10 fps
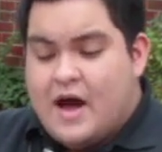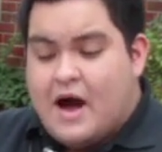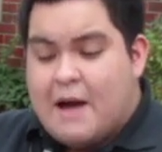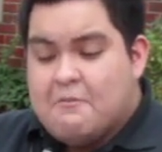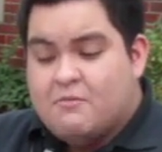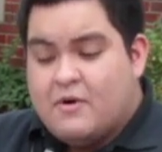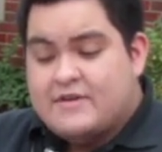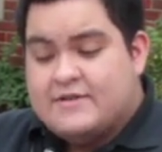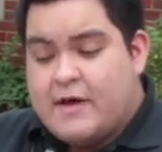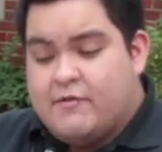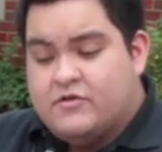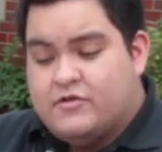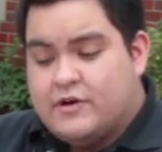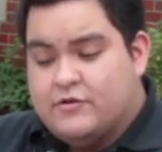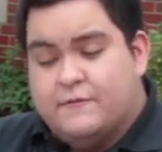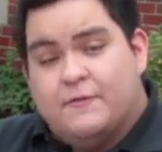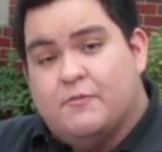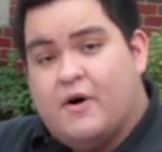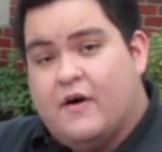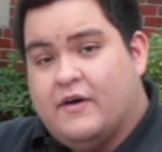I'm among seven children from
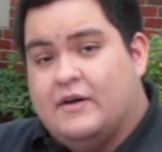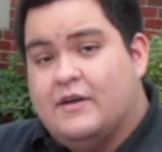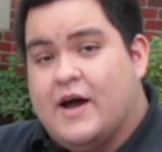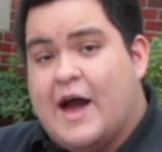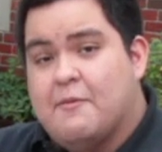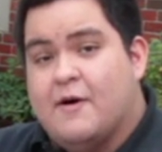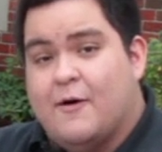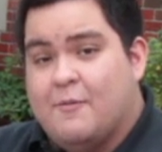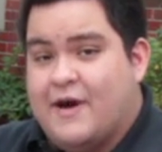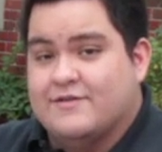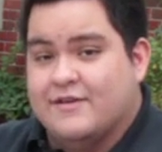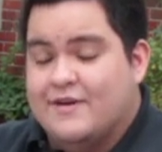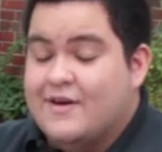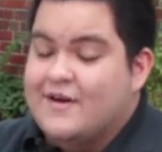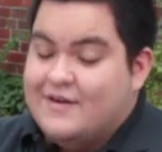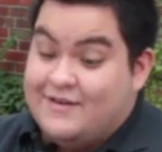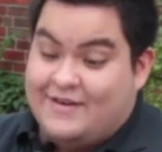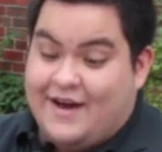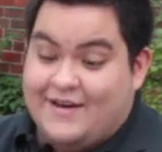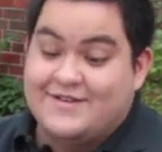Pauline and Jaime Oropeza.
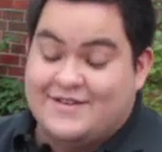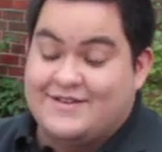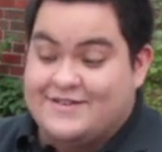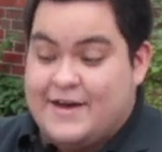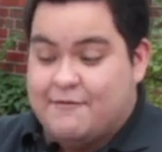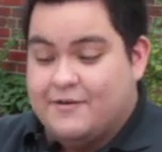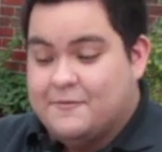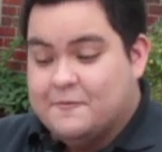Yes, that's seven.